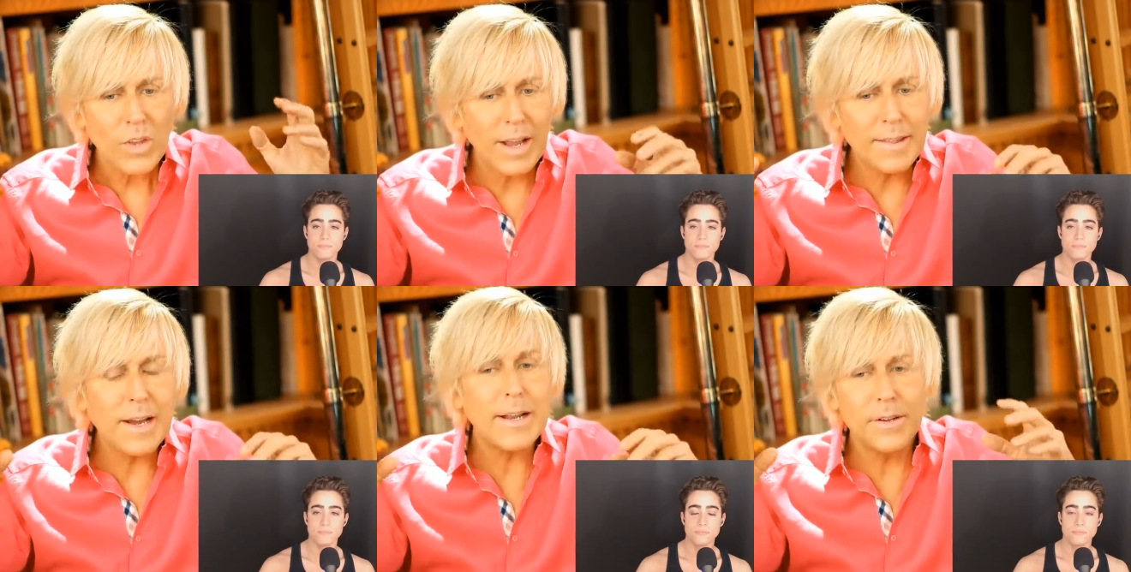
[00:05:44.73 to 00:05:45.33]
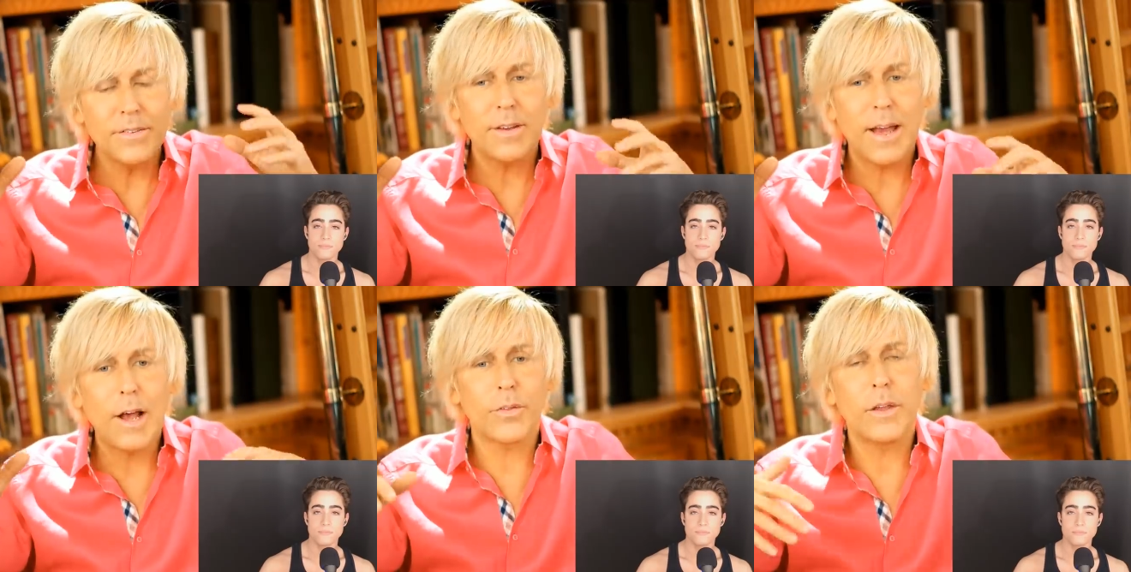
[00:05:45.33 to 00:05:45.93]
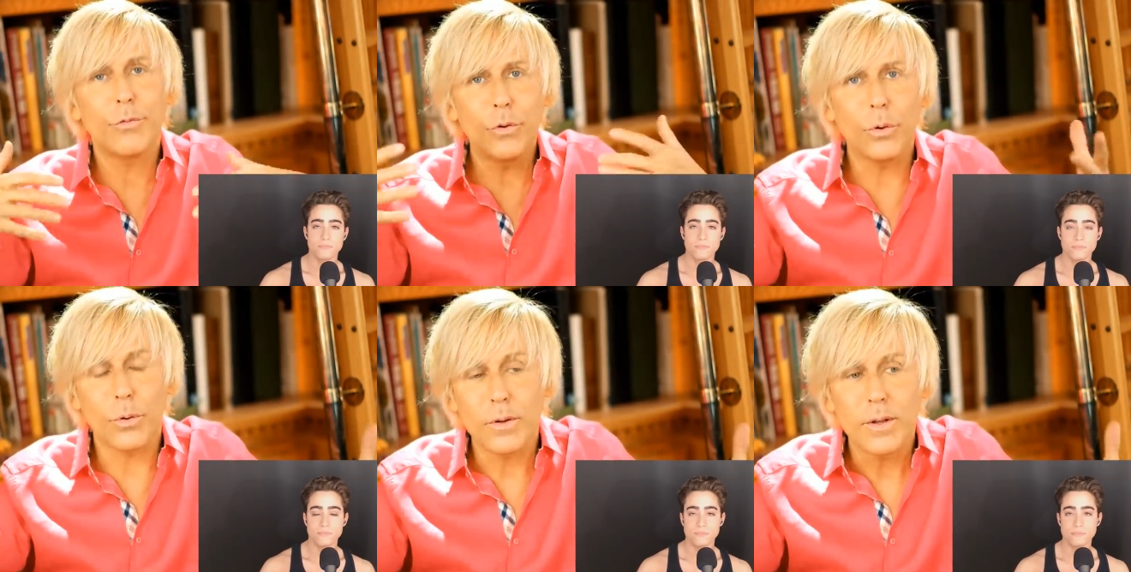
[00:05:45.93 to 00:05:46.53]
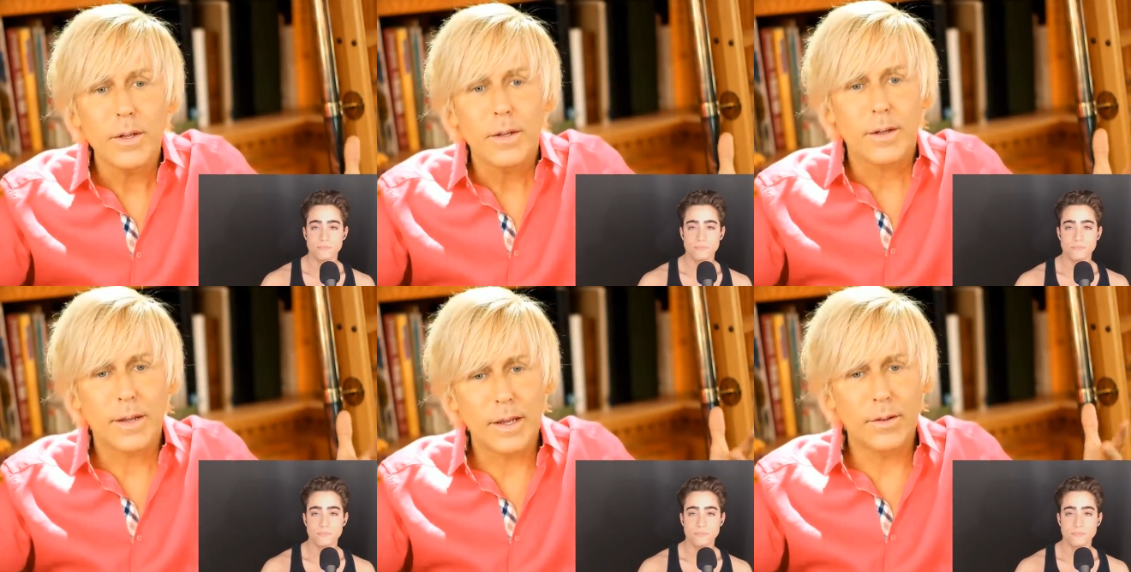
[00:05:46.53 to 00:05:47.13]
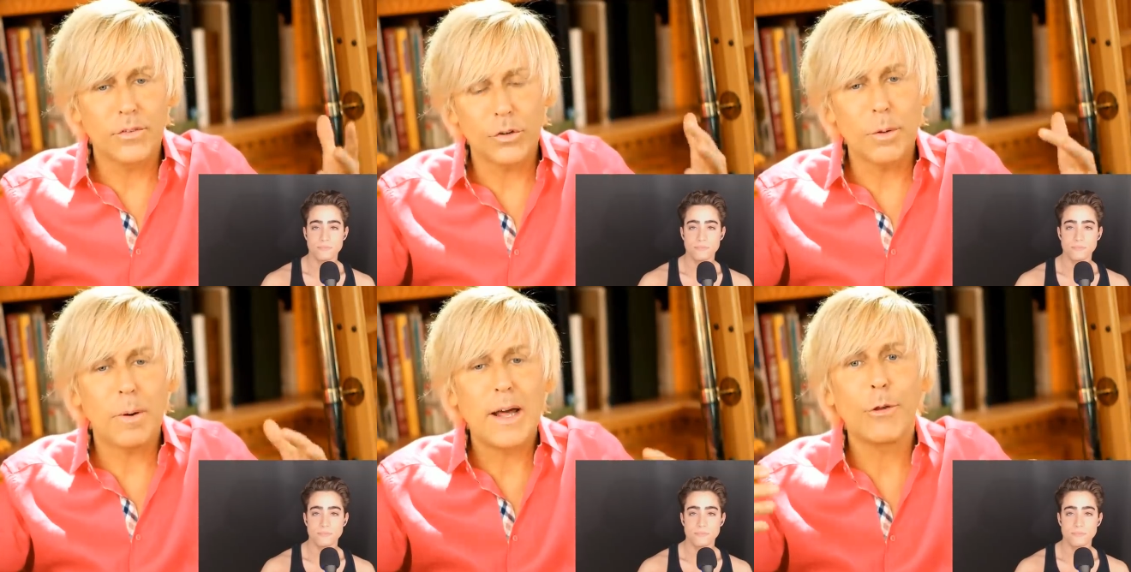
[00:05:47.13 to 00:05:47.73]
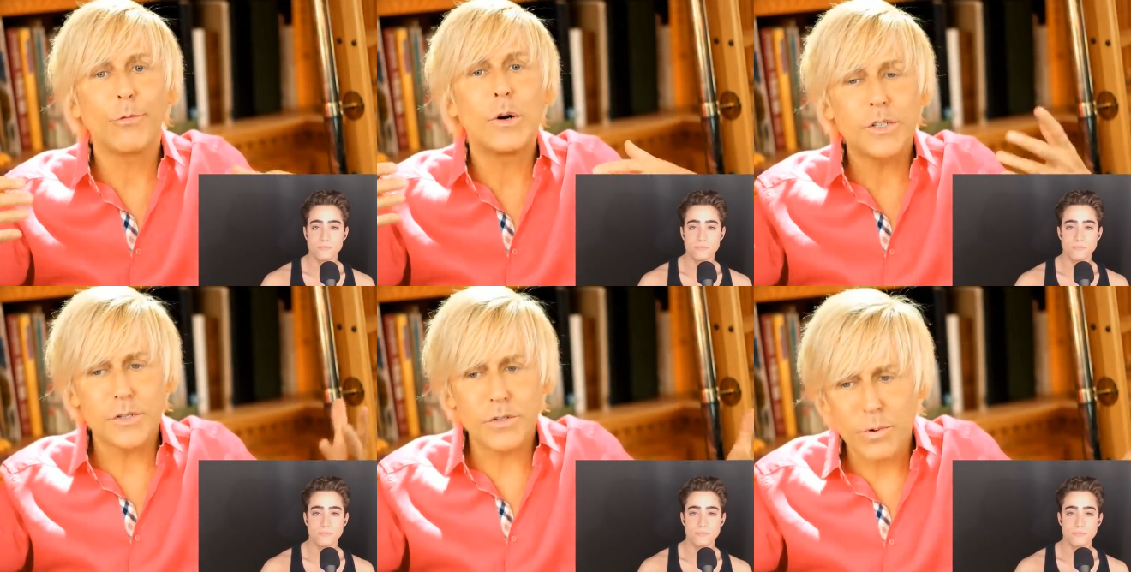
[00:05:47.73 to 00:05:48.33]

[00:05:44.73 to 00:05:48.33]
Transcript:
Speaker 1: and that is the healthy food and so your body functions